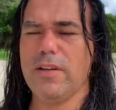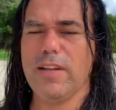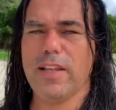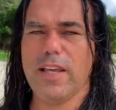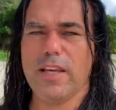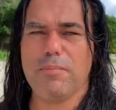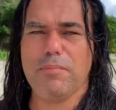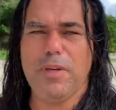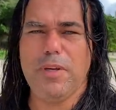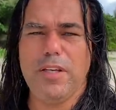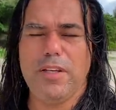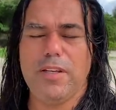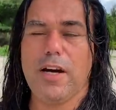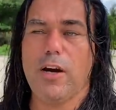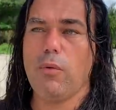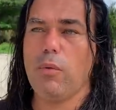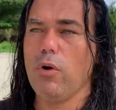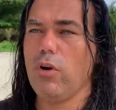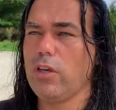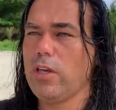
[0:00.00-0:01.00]
Like me now
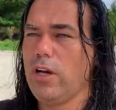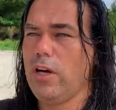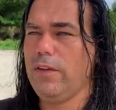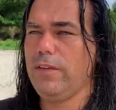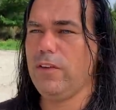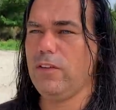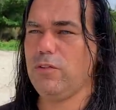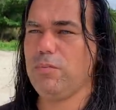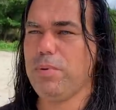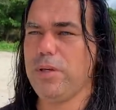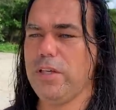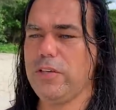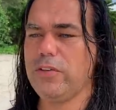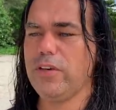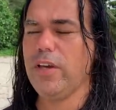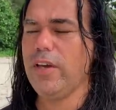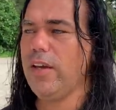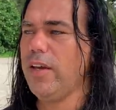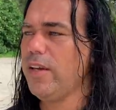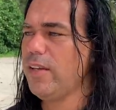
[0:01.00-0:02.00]
walking on this beach.
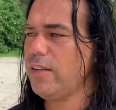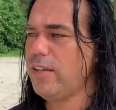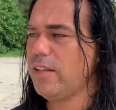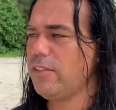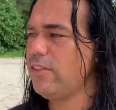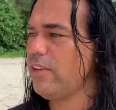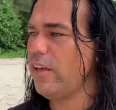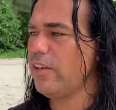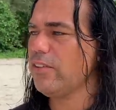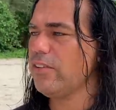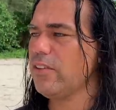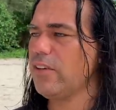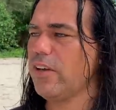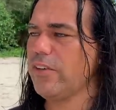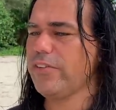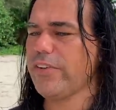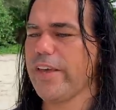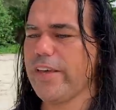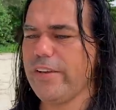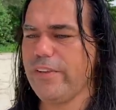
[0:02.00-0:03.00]
This doesn't
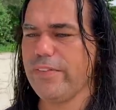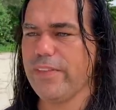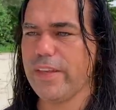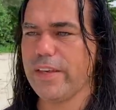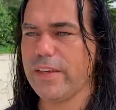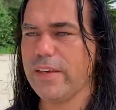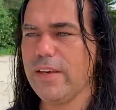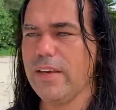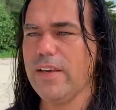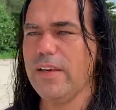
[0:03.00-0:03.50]
cost anything.